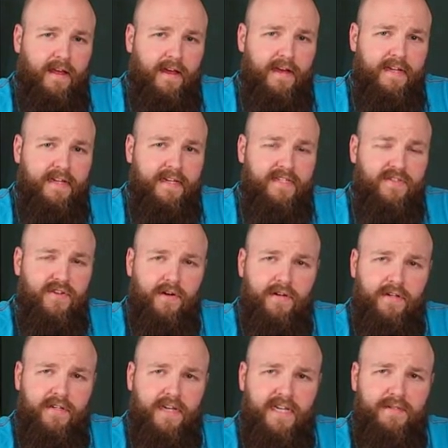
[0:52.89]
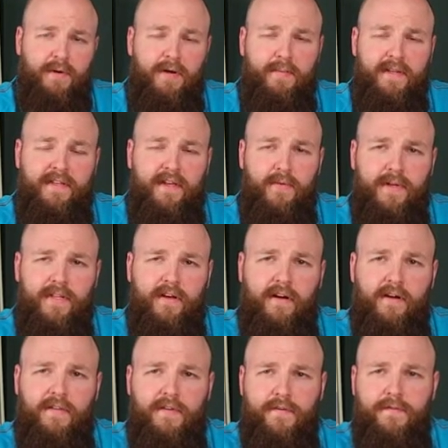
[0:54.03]
and they started experimenting with
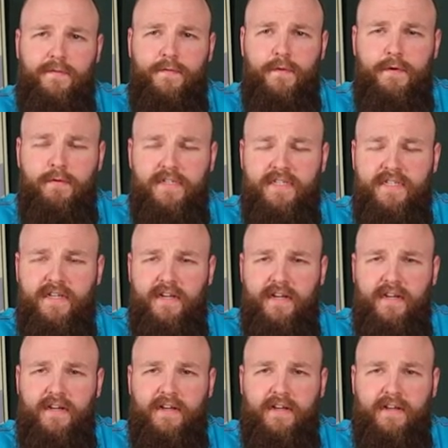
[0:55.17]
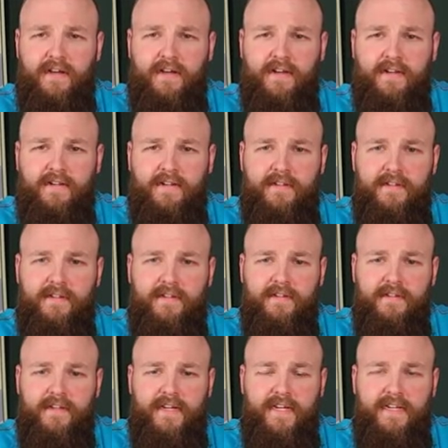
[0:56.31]
other fruits. Uh,
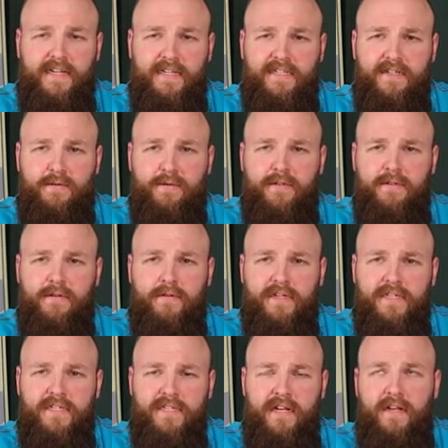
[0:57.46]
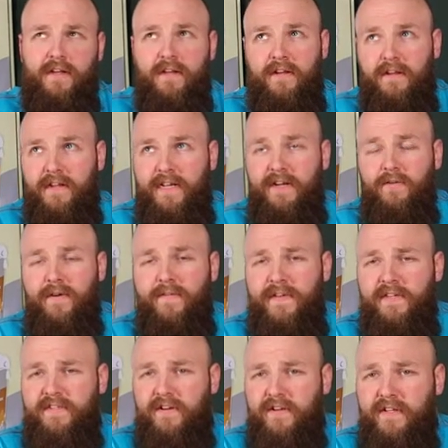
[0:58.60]
and as you will notice, Later on, they
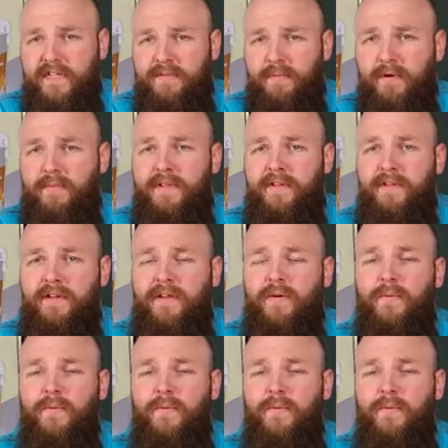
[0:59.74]
started experimenting